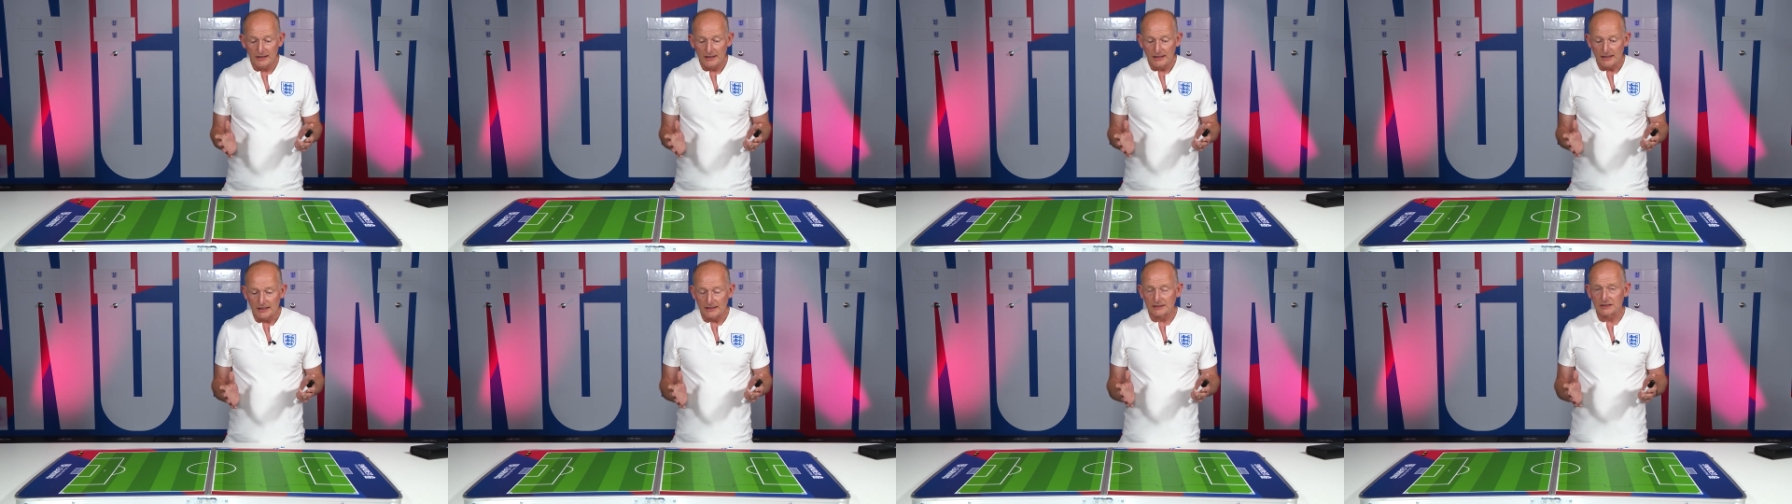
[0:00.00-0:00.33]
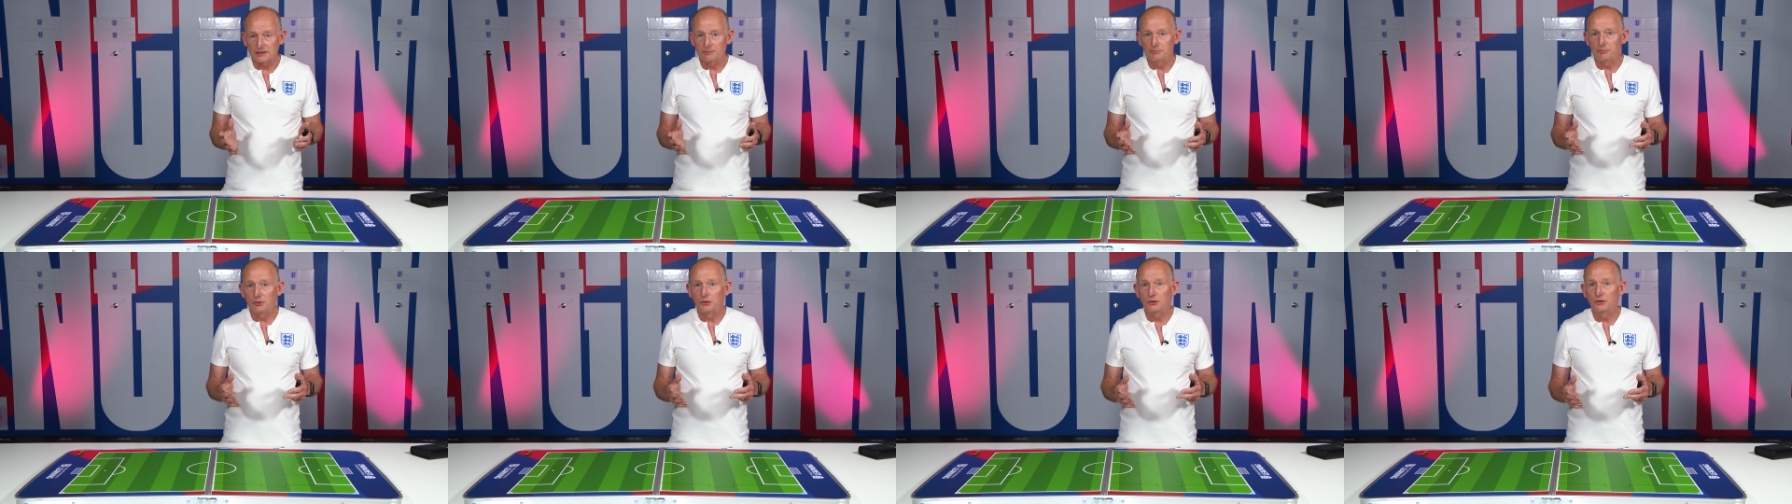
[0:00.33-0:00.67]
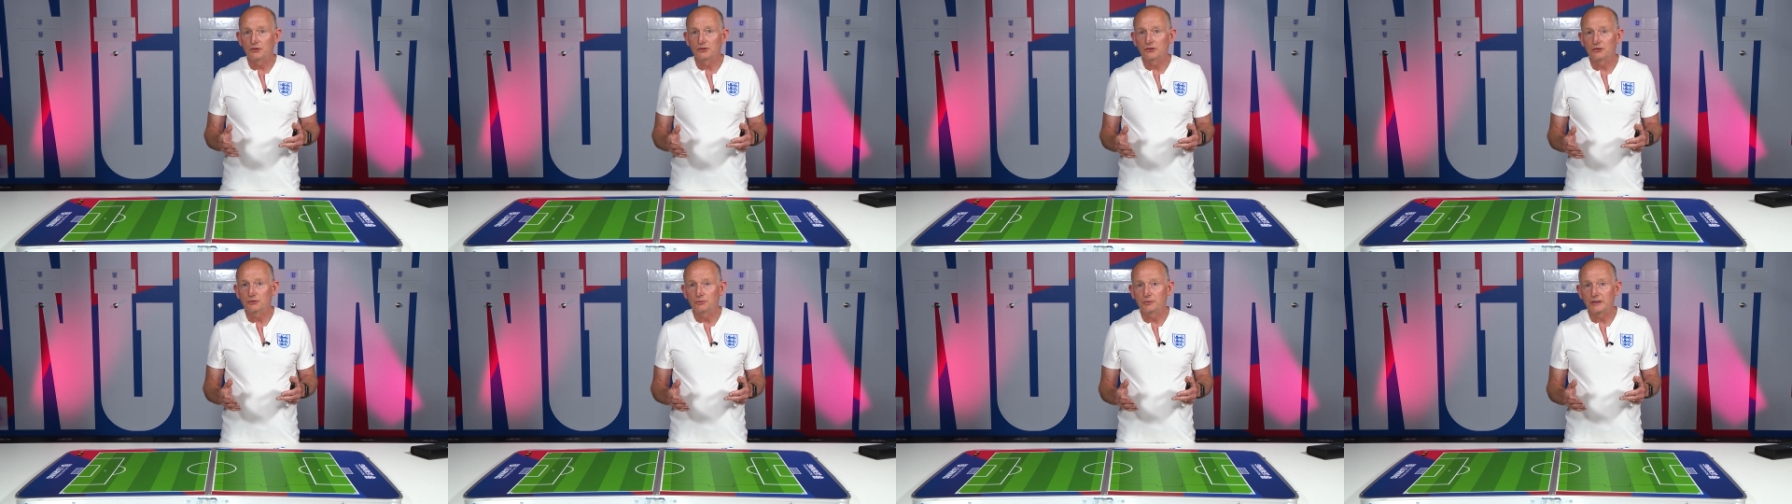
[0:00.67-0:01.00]
it's
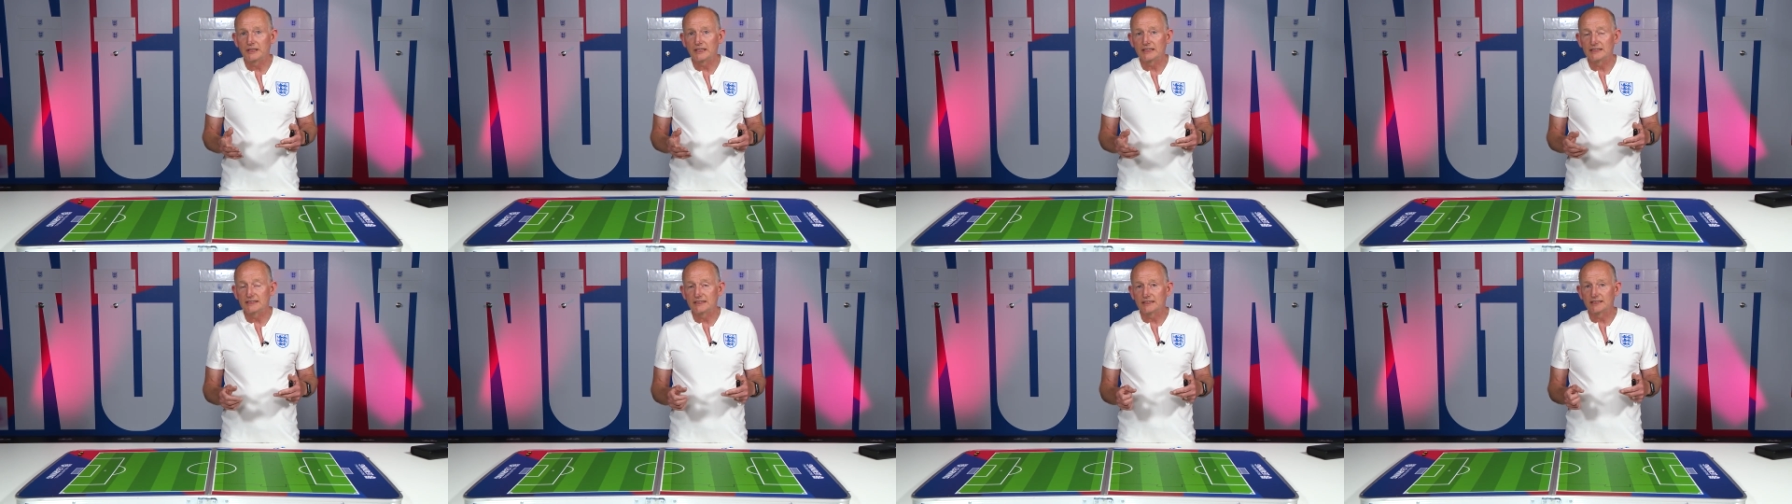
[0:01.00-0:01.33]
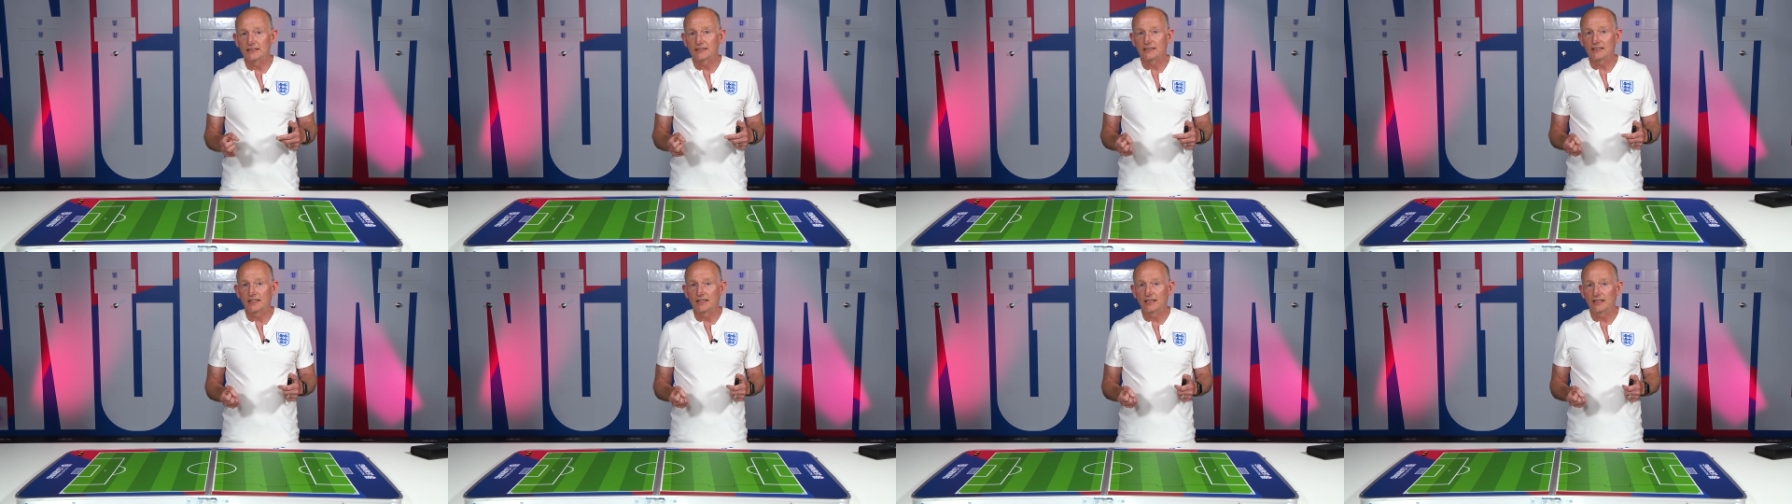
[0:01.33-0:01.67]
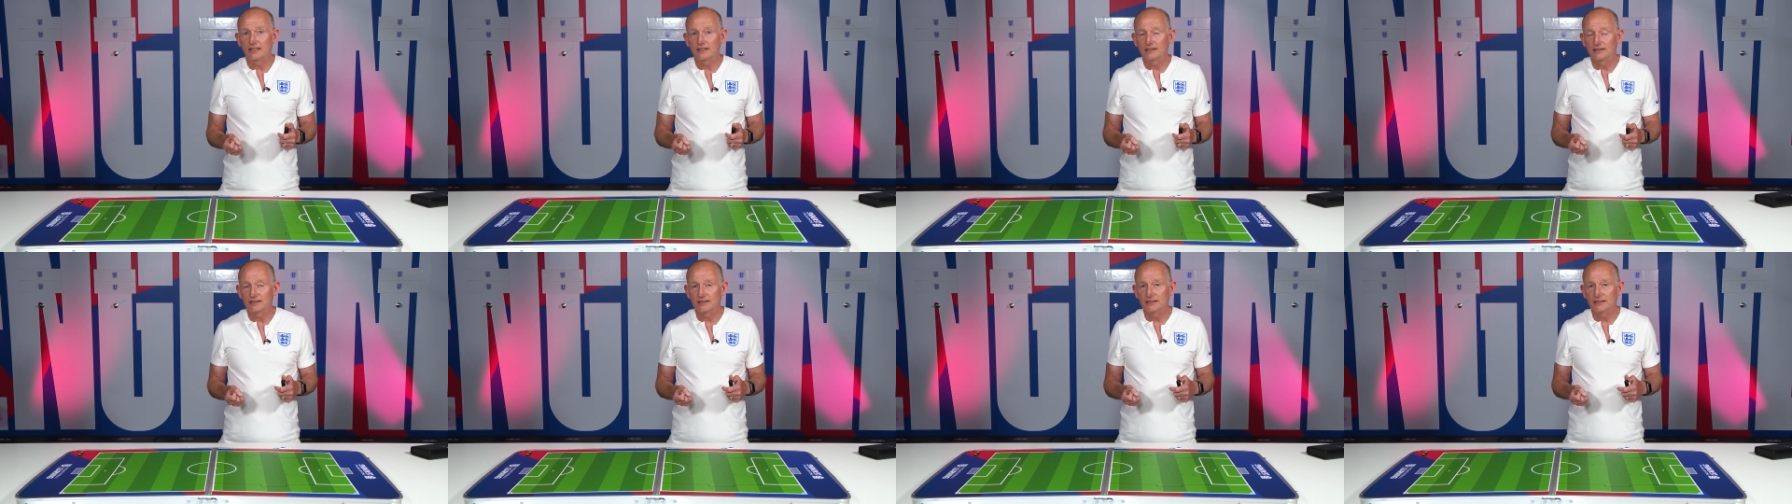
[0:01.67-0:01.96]
important that we consider